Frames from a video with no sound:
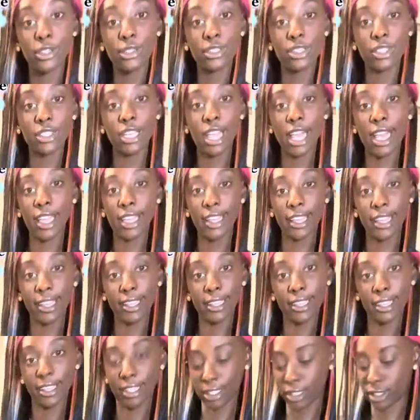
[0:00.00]
user guide
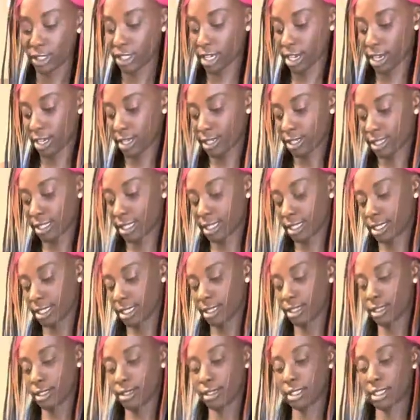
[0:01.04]
and color chart.
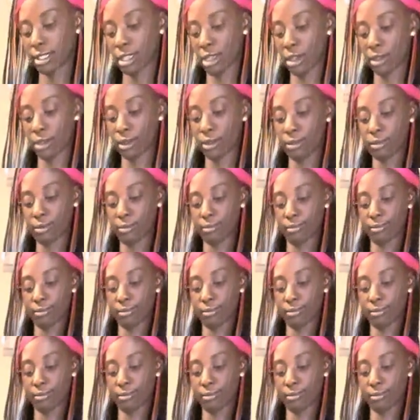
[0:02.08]
So